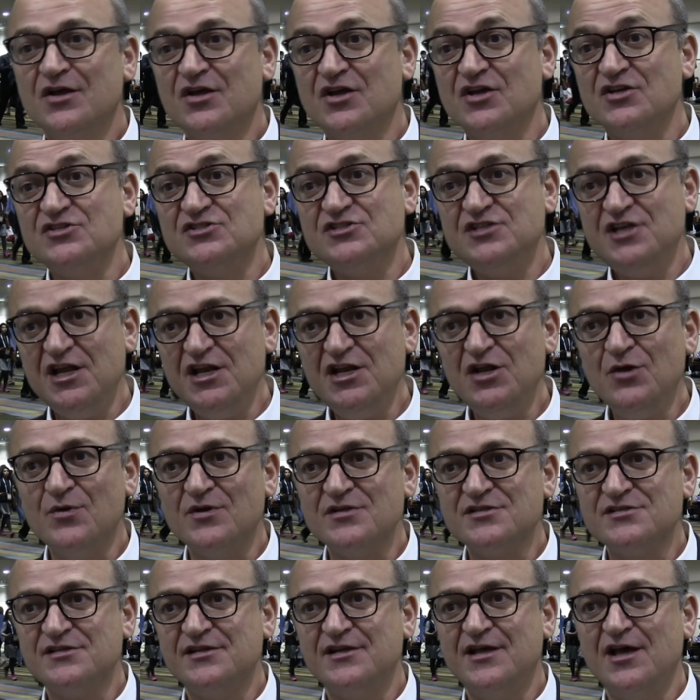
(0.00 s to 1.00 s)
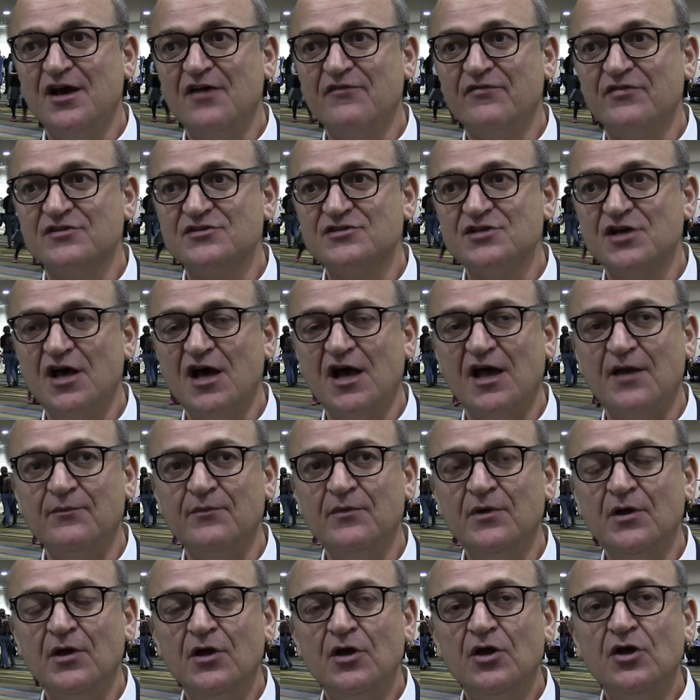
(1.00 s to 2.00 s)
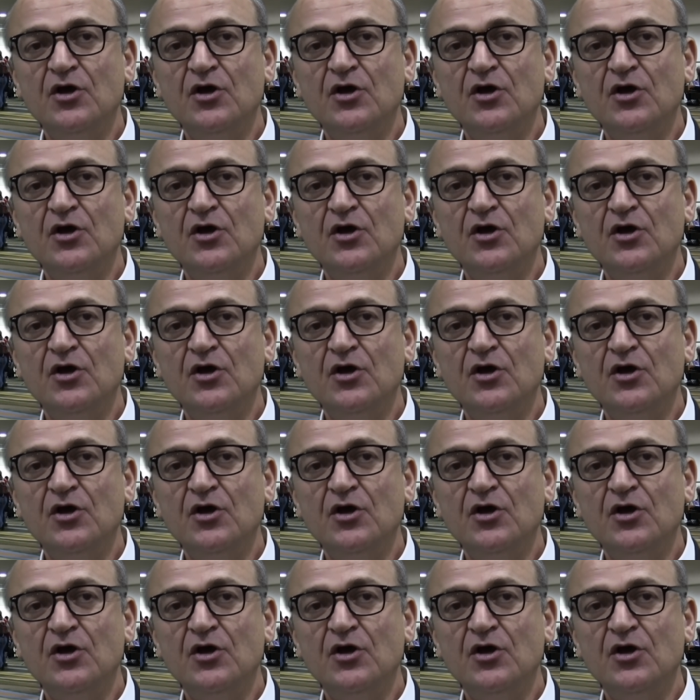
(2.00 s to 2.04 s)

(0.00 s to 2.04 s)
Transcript: continuously over time